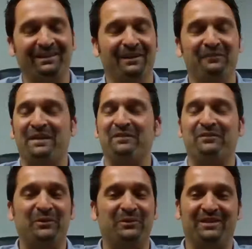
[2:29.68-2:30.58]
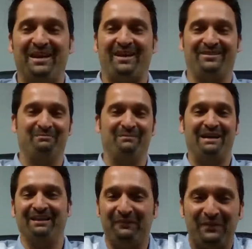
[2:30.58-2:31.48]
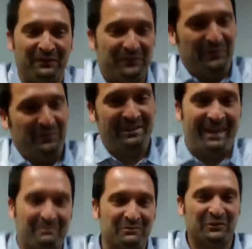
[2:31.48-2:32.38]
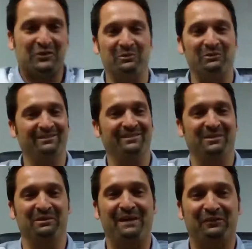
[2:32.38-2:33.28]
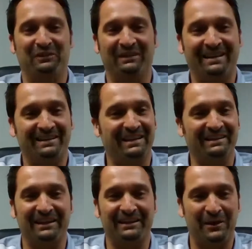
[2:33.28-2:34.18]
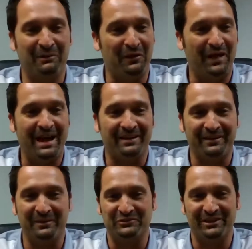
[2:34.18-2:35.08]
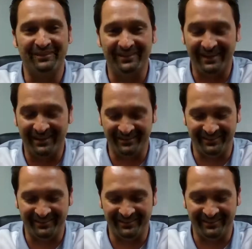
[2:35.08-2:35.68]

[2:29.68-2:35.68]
and I love the enthusiasm. So don't ever let go of that, Coach Ella.